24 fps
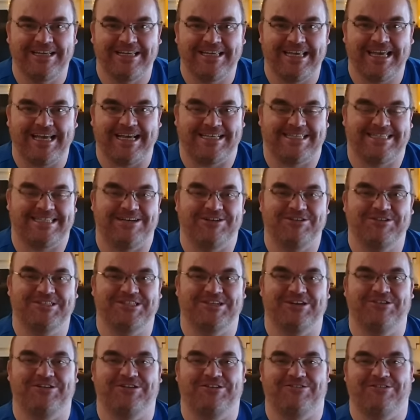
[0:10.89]
Yes, I was
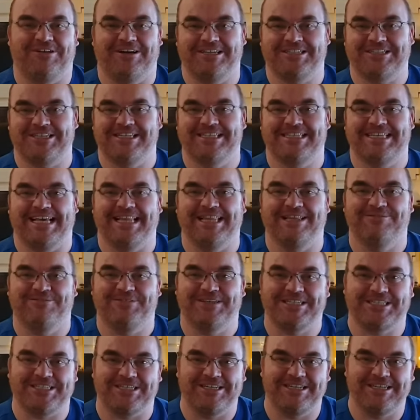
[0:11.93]
on Russian
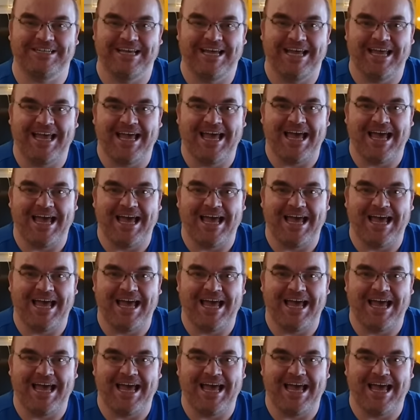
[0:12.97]
television.